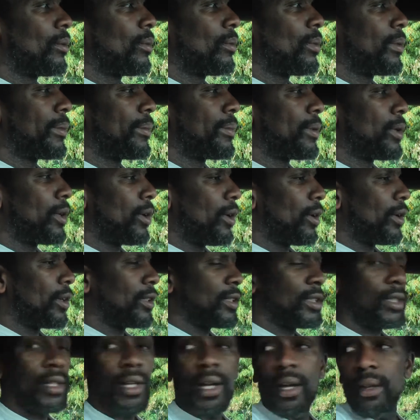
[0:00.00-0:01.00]
would be
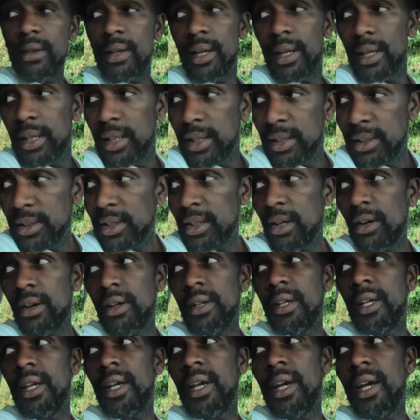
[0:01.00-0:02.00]
nice, and then
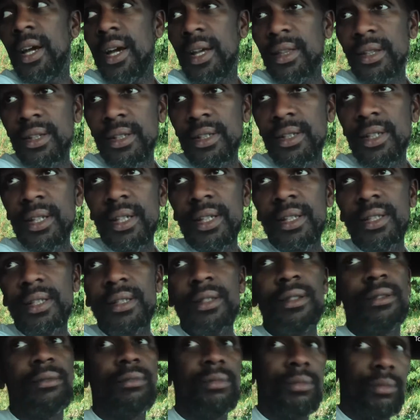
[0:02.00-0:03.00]
inside here and the
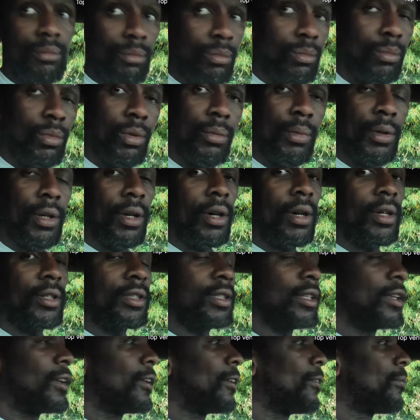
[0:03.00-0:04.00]
seats would be
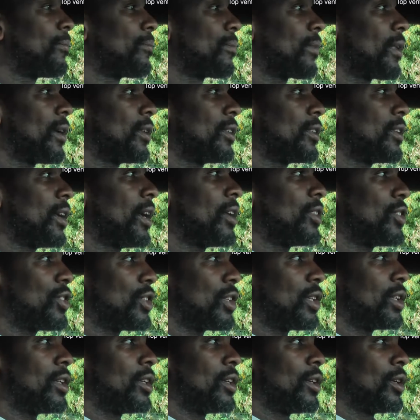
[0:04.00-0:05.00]
nice. The
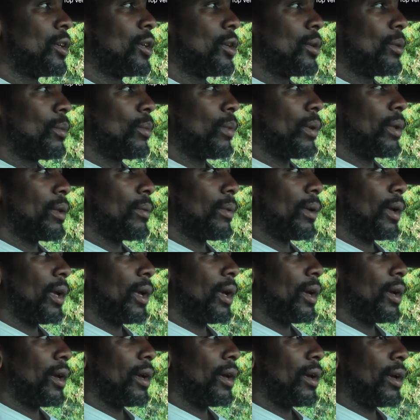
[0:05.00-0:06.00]
engine, whether we
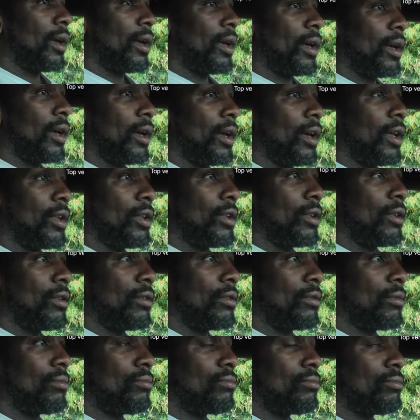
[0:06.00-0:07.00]
get
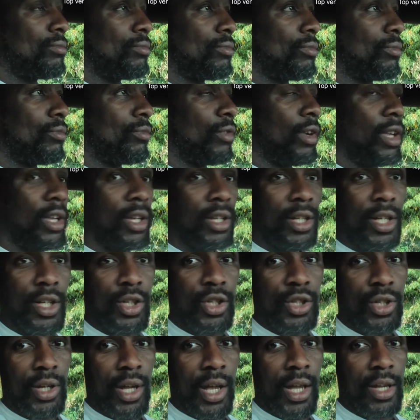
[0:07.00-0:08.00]
a
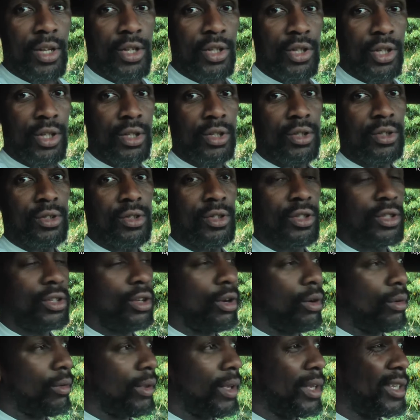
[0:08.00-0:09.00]
reconditioned engine to
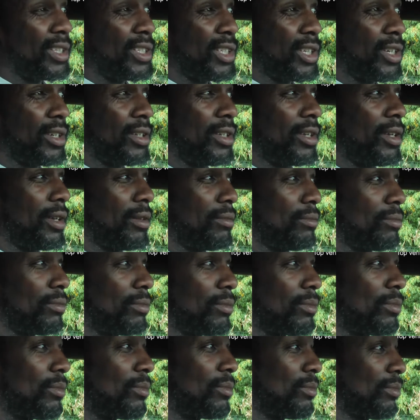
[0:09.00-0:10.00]
know that it's going to
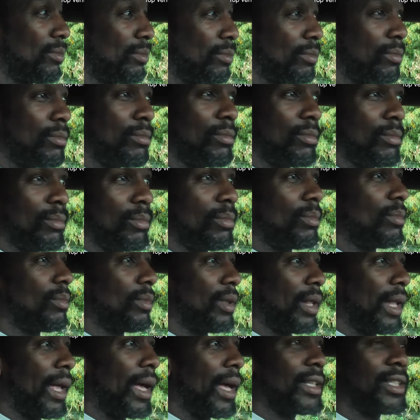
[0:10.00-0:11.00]

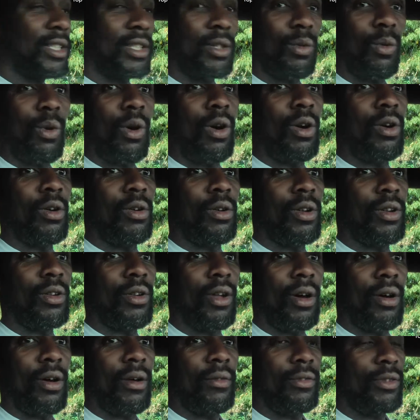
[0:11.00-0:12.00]
last a while and
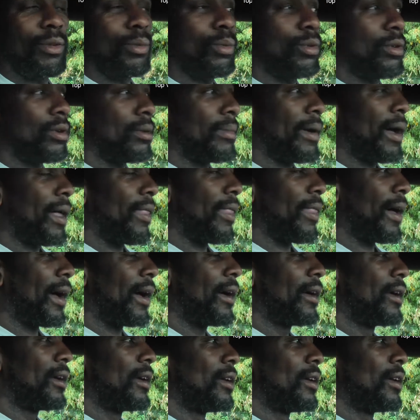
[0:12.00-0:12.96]
not have to worry about that,